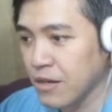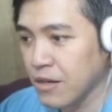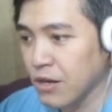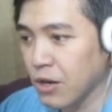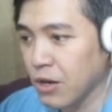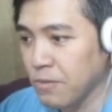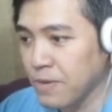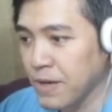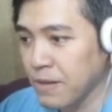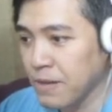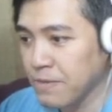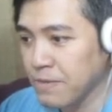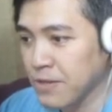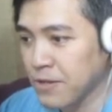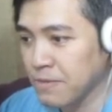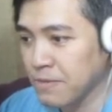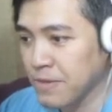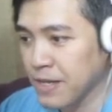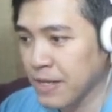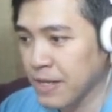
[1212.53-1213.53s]
Open up the
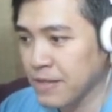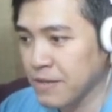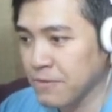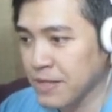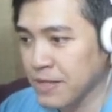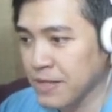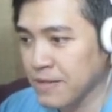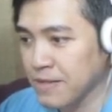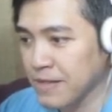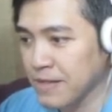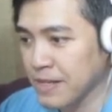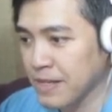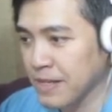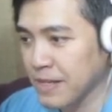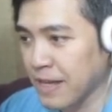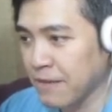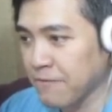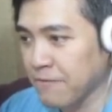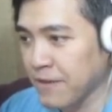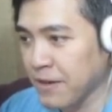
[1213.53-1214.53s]
terminal and see what this little
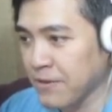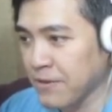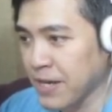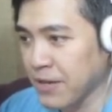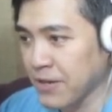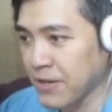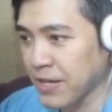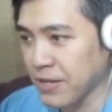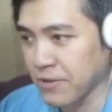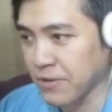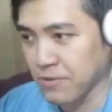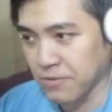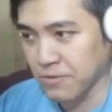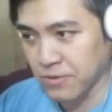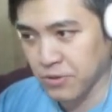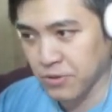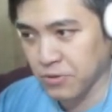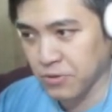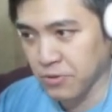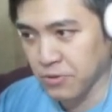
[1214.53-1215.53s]
guy found down here.
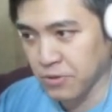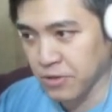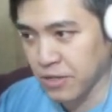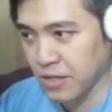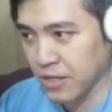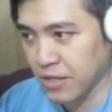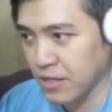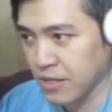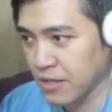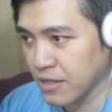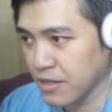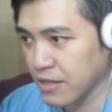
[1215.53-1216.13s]
Cool.